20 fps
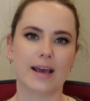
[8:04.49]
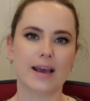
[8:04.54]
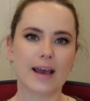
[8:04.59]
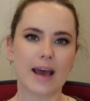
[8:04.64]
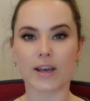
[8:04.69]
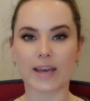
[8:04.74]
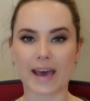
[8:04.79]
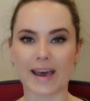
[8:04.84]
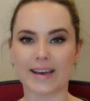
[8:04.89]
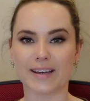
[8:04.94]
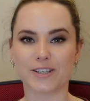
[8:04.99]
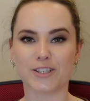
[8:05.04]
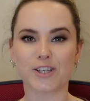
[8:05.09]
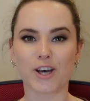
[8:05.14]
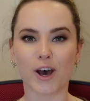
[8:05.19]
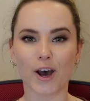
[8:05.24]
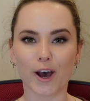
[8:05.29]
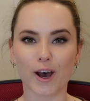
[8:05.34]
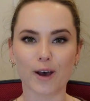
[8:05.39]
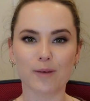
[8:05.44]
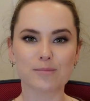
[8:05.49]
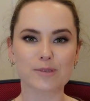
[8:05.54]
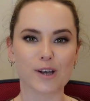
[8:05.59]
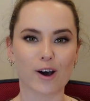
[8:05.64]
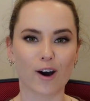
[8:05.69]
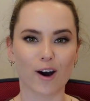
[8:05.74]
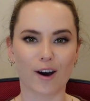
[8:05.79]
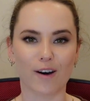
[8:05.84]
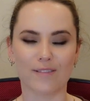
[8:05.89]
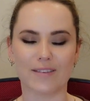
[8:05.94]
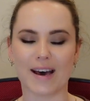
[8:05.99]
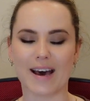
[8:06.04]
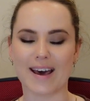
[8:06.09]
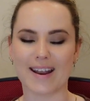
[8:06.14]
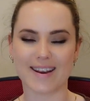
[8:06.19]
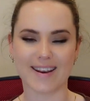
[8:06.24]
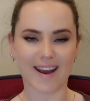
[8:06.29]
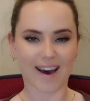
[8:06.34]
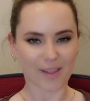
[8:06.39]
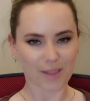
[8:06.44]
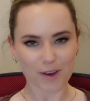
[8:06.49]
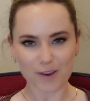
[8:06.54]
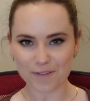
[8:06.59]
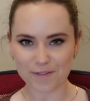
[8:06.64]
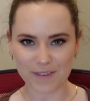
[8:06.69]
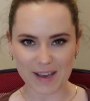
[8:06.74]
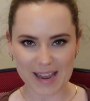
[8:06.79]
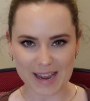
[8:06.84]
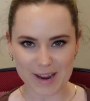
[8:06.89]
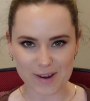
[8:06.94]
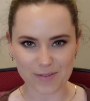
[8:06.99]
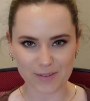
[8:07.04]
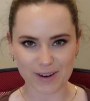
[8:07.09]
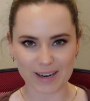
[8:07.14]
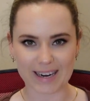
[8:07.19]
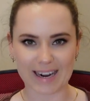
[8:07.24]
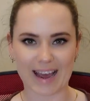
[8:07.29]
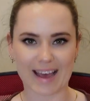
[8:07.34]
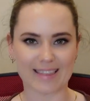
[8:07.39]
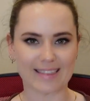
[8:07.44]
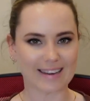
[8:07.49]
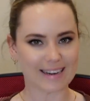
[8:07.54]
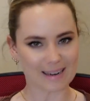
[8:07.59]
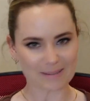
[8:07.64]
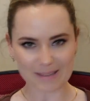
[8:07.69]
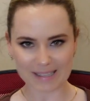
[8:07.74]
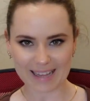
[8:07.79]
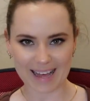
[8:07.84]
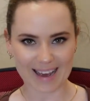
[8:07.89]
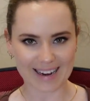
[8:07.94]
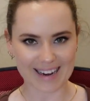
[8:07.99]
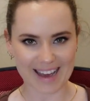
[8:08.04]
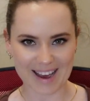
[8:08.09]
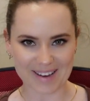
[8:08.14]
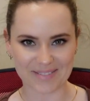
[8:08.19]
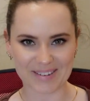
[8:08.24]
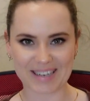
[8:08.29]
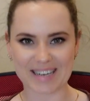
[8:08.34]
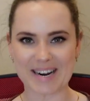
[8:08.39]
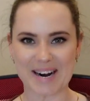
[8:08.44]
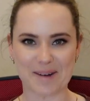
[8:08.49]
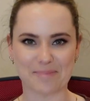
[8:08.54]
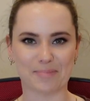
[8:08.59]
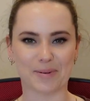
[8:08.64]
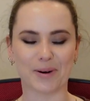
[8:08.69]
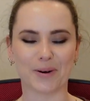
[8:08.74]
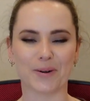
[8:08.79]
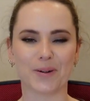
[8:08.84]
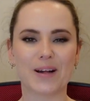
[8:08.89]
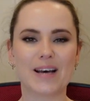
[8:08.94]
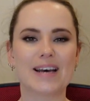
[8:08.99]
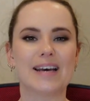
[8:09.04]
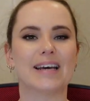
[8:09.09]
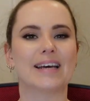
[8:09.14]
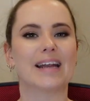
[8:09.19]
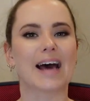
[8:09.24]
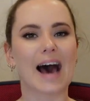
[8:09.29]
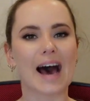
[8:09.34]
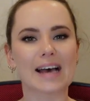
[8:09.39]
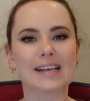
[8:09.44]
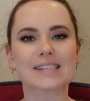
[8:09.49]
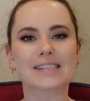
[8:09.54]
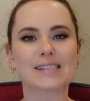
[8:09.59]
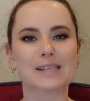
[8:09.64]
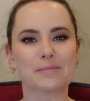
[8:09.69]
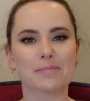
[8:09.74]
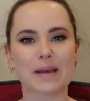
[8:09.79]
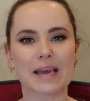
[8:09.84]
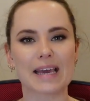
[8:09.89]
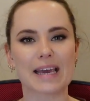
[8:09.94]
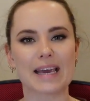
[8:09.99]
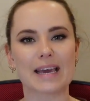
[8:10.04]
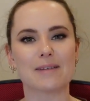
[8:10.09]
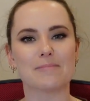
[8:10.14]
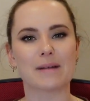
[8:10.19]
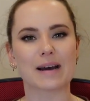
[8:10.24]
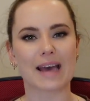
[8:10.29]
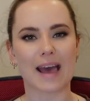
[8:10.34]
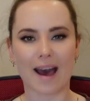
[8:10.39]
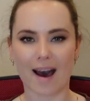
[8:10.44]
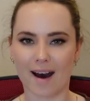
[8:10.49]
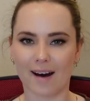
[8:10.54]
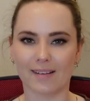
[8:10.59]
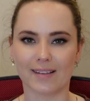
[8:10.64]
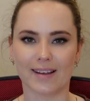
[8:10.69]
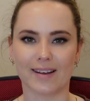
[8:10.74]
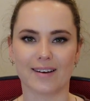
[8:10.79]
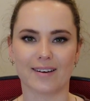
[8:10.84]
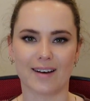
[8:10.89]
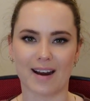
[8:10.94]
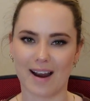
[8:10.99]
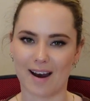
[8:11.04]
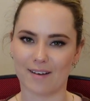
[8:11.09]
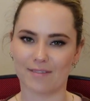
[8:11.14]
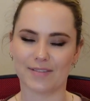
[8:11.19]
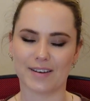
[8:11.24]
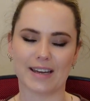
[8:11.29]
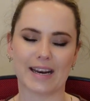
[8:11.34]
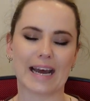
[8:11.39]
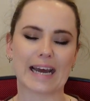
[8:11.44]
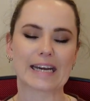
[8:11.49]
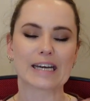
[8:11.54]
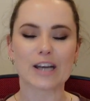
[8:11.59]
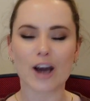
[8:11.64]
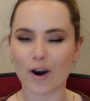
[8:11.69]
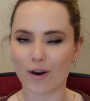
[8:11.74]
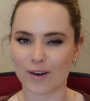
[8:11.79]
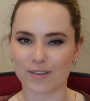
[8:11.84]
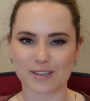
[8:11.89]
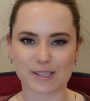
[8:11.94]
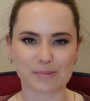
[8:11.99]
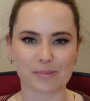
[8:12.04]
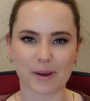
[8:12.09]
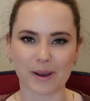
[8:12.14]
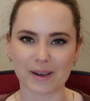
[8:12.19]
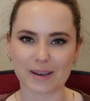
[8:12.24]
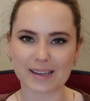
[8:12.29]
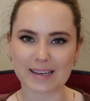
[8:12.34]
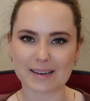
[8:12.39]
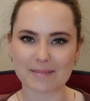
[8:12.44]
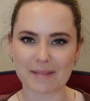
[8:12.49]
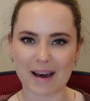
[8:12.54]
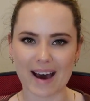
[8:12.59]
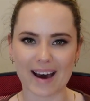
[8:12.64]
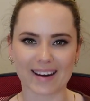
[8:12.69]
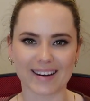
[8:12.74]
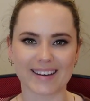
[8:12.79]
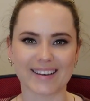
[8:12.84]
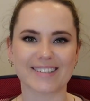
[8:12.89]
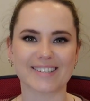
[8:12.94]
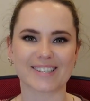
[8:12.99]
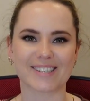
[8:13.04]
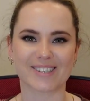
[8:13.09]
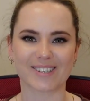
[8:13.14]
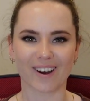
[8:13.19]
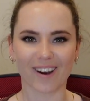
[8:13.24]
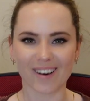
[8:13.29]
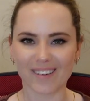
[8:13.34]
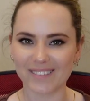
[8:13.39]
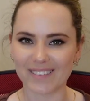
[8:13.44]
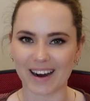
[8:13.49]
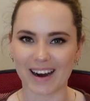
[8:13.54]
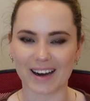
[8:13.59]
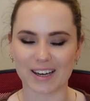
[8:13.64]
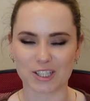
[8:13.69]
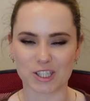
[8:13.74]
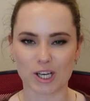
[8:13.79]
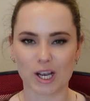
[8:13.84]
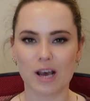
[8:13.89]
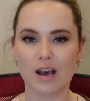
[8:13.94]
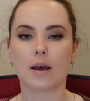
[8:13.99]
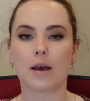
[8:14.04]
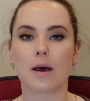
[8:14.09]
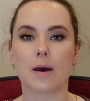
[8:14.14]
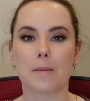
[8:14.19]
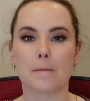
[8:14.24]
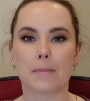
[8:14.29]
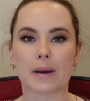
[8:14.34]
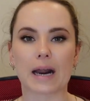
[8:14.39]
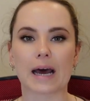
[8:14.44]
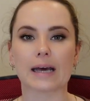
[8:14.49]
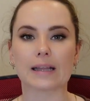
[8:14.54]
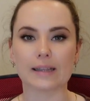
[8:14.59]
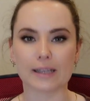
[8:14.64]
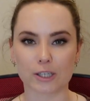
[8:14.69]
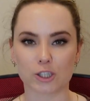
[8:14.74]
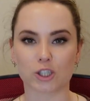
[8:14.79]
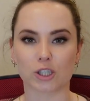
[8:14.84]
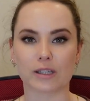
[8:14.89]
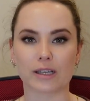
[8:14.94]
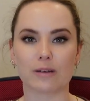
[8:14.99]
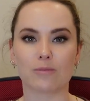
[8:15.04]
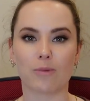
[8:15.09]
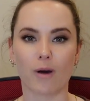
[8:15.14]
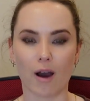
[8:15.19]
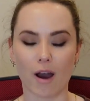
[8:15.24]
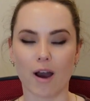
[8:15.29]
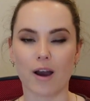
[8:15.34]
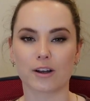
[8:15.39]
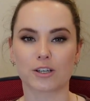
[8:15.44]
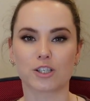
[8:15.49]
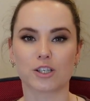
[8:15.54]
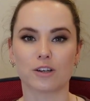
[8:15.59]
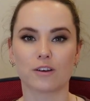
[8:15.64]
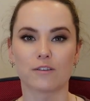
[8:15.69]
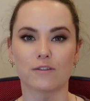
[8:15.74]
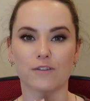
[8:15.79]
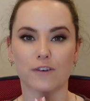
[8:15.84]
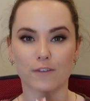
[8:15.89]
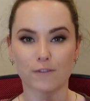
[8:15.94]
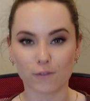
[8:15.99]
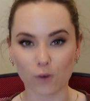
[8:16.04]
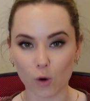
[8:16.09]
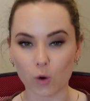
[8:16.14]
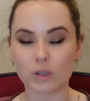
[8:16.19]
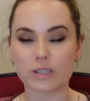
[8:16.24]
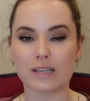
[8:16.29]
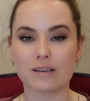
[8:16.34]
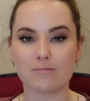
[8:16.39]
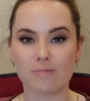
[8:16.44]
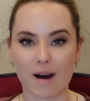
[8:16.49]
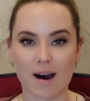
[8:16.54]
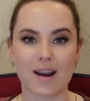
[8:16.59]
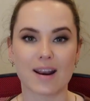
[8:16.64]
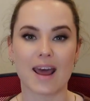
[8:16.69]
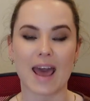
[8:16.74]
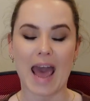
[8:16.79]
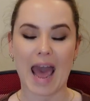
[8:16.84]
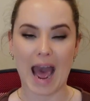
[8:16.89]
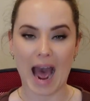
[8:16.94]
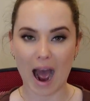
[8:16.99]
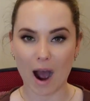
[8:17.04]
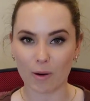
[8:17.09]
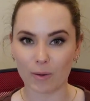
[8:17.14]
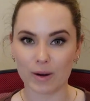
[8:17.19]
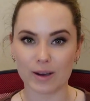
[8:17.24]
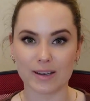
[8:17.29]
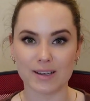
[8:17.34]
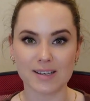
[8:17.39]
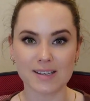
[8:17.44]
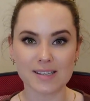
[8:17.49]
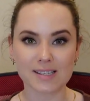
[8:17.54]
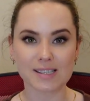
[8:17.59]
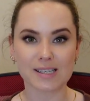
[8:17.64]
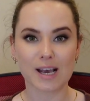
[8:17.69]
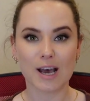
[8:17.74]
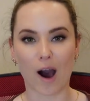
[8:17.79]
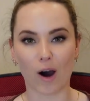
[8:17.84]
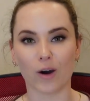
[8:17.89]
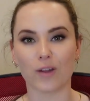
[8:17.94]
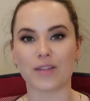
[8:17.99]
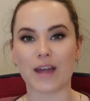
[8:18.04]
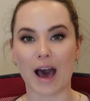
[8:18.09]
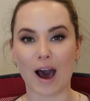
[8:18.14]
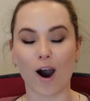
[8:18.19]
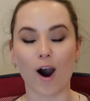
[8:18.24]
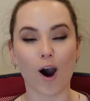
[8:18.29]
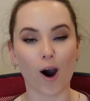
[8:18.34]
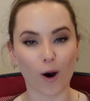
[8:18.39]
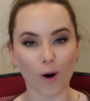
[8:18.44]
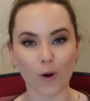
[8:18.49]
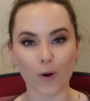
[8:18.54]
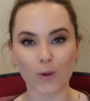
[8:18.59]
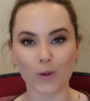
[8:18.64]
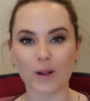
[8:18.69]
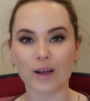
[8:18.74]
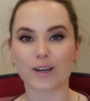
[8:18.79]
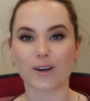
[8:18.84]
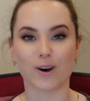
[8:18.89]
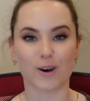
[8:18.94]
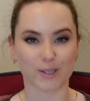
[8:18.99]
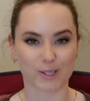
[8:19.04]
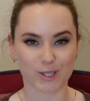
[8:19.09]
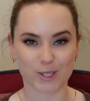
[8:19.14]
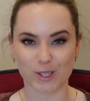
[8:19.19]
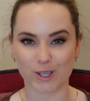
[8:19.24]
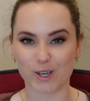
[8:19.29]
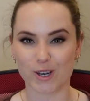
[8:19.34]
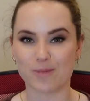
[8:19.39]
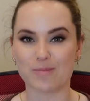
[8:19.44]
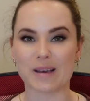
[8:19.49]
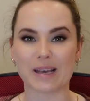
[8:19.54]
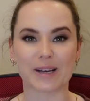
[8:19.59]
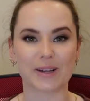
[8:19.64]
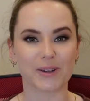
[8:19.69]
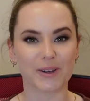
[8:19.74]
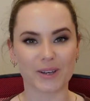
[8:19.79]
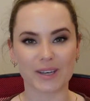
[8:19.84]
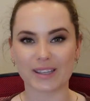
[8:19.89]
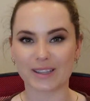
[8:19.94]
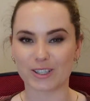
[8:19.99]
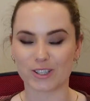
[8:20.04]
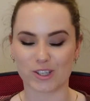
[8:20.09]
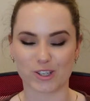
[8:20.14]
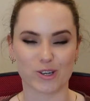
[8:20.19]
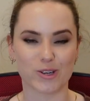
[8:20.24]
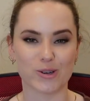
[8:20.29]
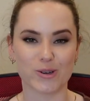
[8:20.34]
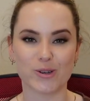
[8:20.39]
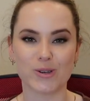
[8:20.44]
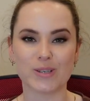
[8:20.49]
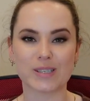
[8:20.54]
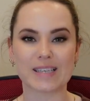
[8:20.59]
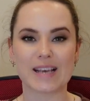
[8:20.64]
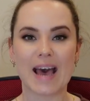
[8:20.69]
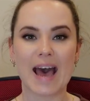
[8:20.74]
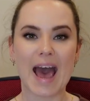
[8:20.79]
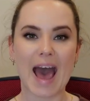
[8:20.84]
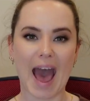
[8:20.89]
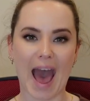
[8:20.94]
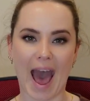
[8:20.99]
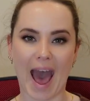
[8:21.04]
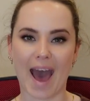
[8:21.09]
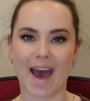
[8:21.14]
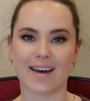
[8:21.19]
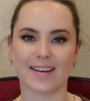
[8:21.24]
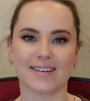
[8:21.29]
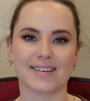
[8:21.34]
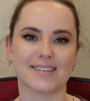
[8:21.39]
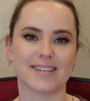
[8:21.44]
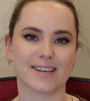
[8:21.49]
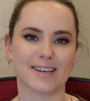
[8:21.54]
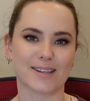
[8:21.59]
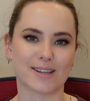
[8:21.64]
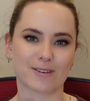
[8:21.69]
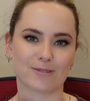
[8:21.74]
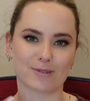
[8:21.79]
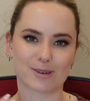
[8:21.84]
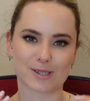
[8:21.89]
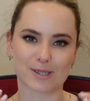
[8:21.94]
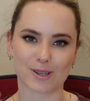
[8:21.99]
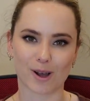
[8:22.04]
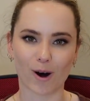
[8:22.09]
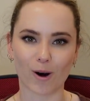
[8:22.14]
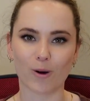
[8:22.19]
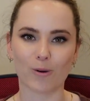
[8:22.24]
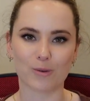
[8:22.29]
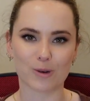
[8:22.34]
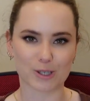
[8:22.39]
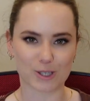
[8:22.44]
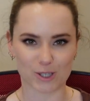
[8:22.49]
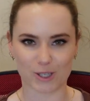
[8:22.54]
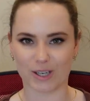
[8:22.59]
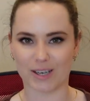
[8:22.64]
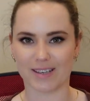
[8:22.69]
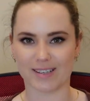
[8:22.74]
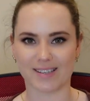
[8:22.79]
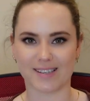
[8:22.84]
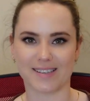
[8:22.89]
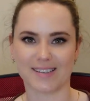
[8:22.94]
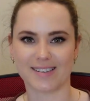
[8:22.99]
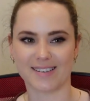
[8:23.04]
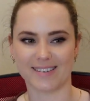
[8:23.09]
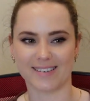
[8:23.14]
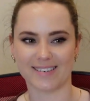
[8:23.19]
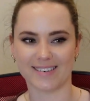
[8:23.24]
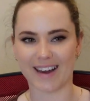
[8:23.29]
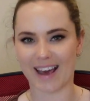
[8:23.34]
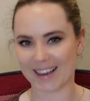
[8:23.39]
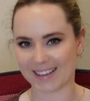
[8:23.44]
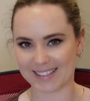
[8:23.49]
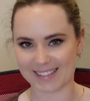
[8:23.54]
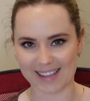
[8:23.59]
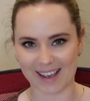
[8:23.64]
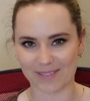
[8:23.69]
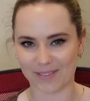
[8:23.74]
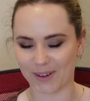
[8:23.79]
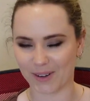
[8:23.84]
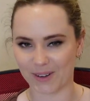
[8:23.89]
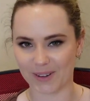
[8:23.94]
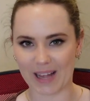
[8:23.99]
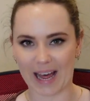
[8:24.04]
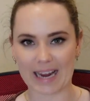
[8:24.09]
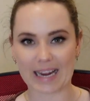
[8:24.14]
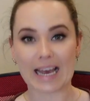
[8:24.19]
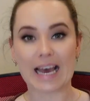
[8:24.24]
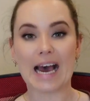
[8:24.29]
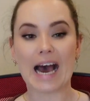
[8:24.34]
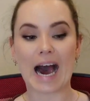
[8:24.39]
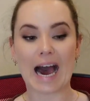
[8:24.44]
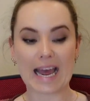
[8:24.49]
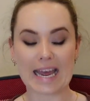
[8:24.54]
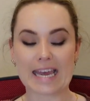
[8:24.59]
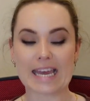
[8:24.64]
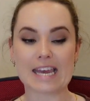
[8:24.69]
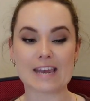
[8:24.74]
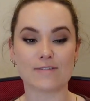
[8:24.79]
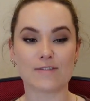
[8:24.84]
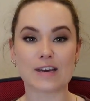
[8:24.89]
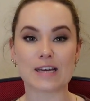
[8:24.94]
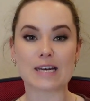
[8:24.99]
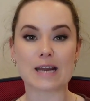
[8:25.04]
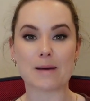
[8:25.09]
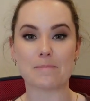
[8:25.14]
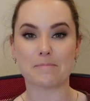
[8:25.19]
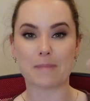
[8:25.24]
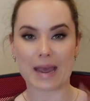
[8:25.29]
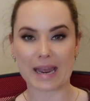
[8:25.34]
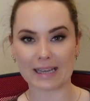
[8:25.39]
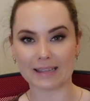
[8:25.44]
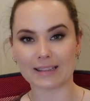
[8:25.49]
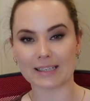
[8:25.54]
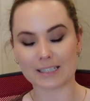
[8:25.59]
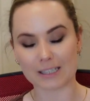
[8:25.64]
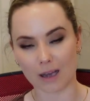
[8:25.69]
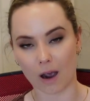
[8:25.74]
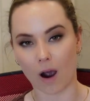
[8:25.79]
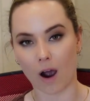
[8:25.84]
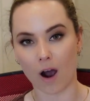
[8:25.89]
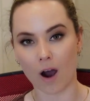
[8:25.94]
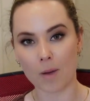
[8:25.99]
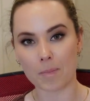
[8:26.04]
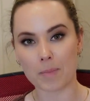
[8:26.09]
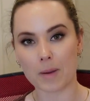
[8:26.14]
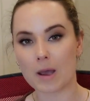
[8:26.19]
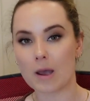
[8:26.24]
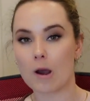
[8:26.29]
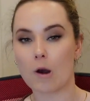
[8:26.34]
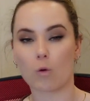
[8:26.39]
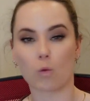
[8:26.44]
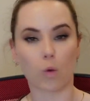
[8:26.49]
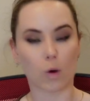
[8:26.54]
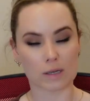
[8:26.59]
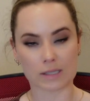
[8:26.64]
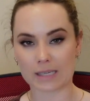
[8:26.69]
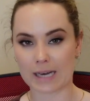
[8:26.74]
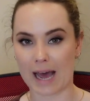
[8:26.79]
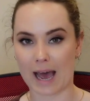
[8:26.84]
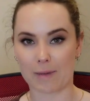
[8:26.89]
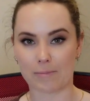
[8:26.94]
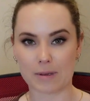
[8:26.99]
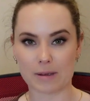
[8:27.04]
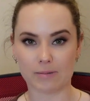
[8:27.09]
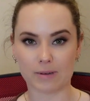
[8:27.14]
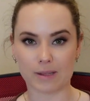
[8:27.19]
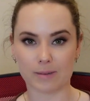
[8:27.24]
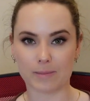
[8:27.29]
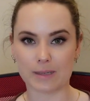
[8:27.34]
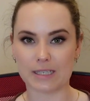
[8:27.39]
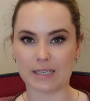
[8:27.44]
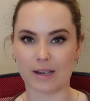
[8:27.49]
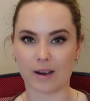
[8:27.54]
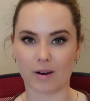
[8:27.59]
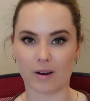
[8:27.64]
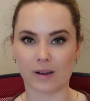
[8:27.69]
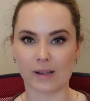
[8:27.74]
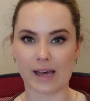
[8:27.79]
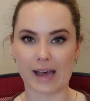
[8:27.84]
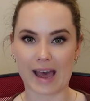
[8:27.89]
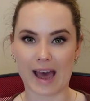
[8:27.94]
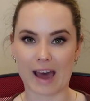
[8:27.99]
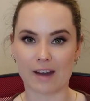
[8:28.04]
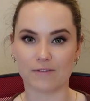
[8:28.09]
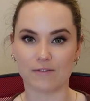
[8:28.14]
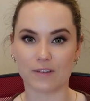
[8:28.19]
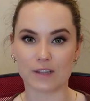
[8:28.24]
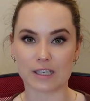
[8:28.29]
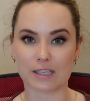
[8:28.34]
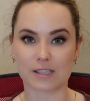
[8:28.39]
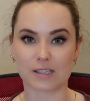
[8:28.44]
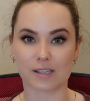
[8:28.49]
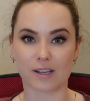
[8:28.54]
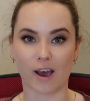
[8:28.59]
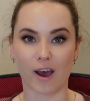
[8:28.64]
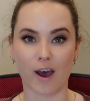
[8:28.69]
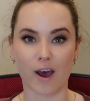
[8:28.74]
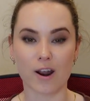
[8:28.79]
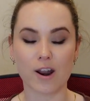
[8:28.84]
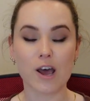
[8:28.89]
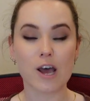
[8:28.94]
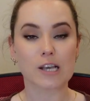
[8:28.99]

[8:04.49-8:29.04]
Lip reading: Okay, in terms of another favorite, I think I'm allowed to have a couple. It has to be my Outlander outfit. I know I've spoken about it so much, but I literally worked for 41 hours on that whole costume, including the shoes, and the result was just next level. Like, I even made the top, wasn't happy with the material I had for the skirt,